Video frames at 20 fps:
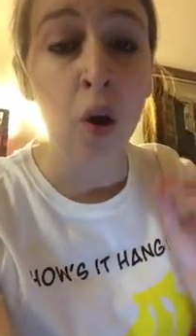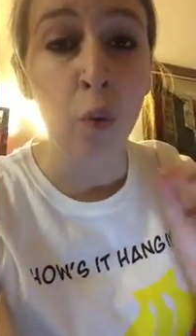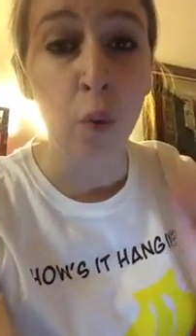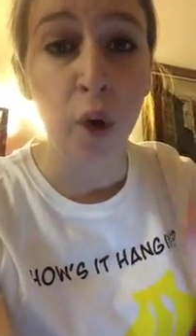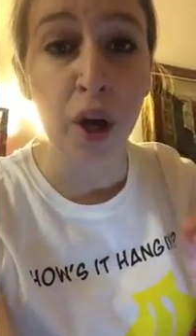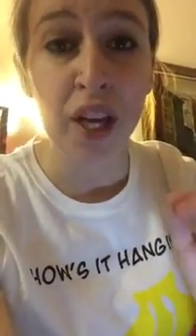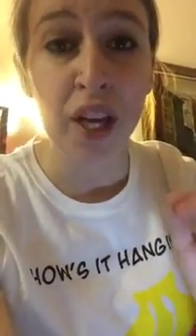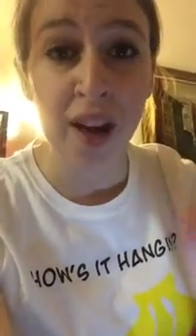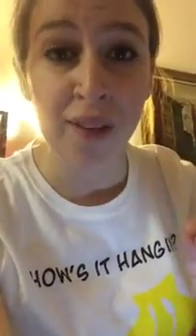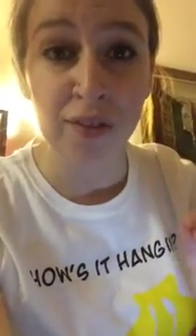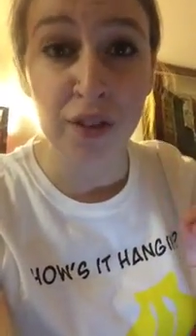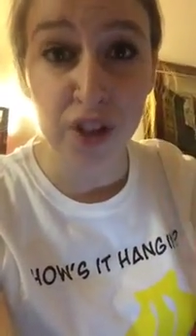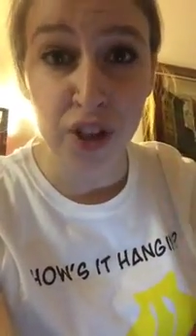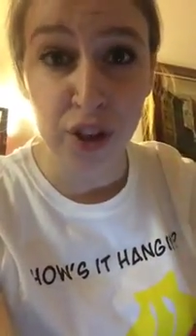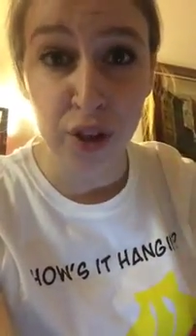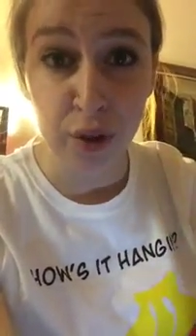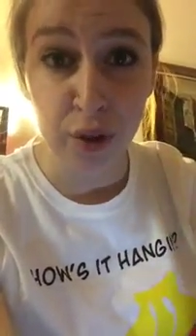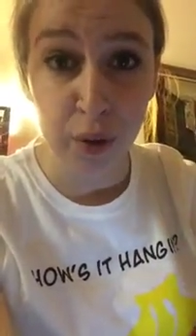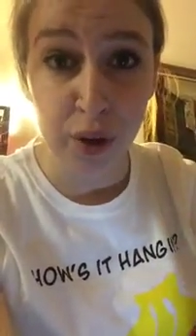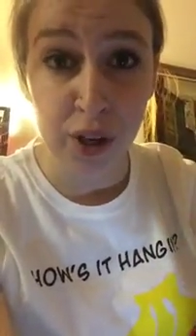what you have to
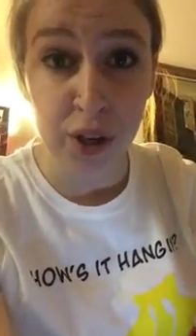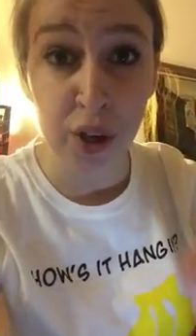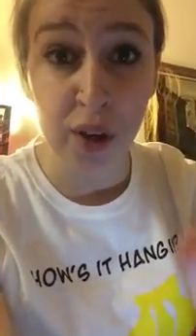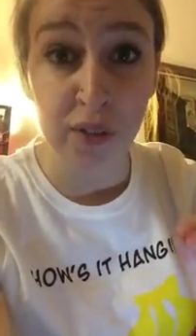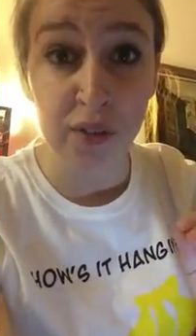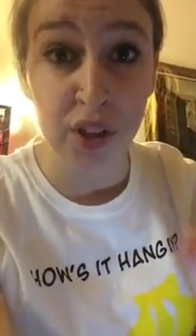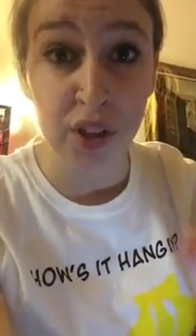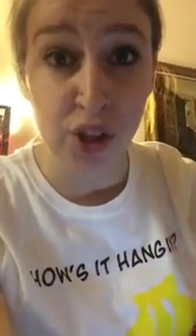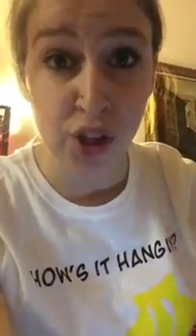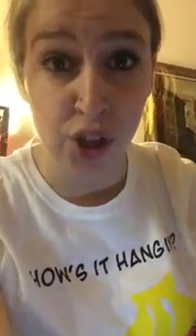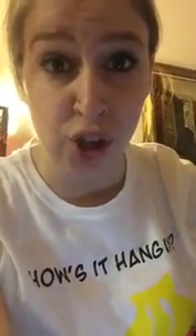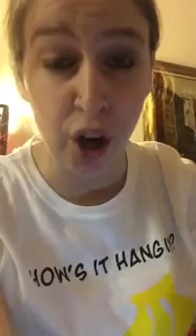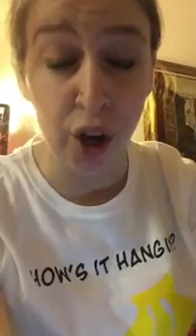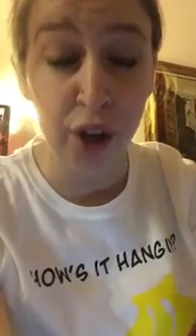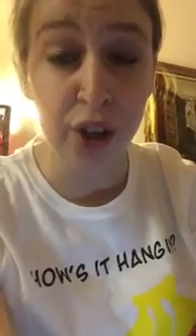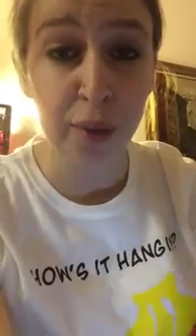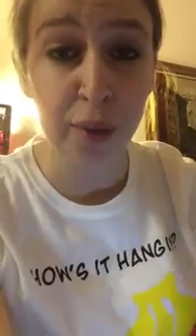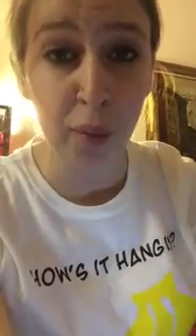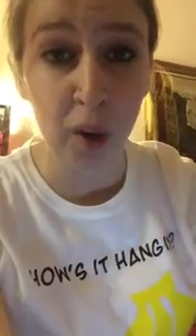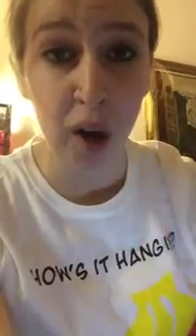do is you have to
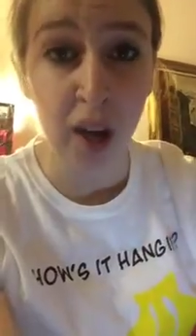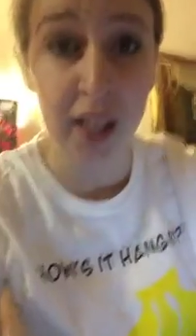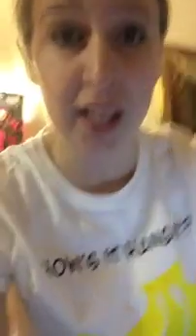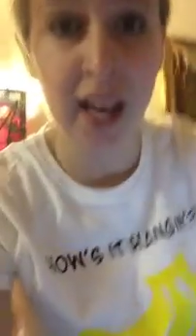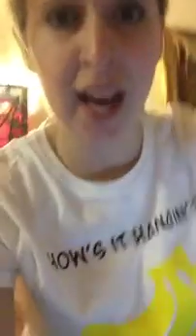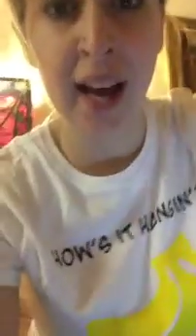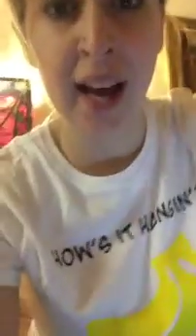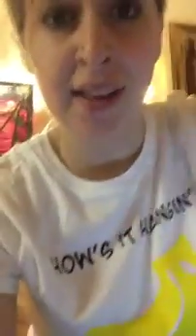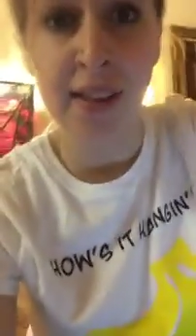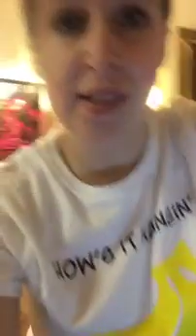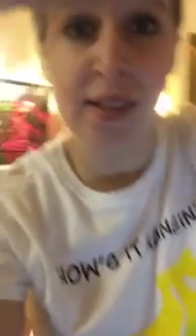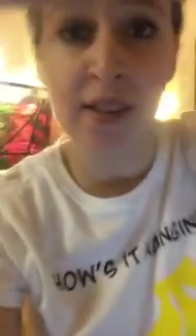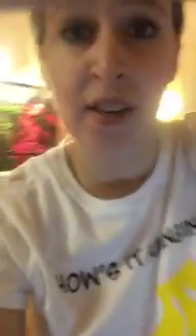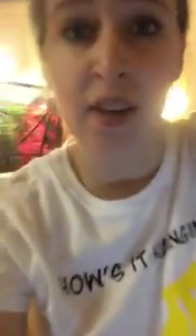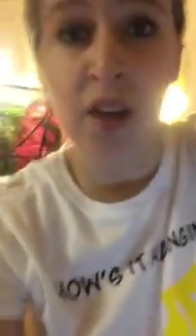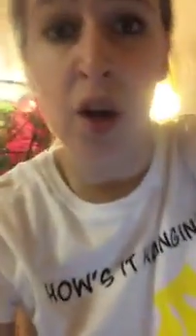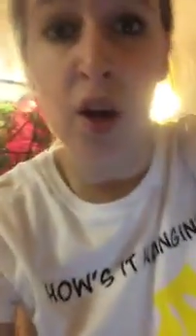start your broadcast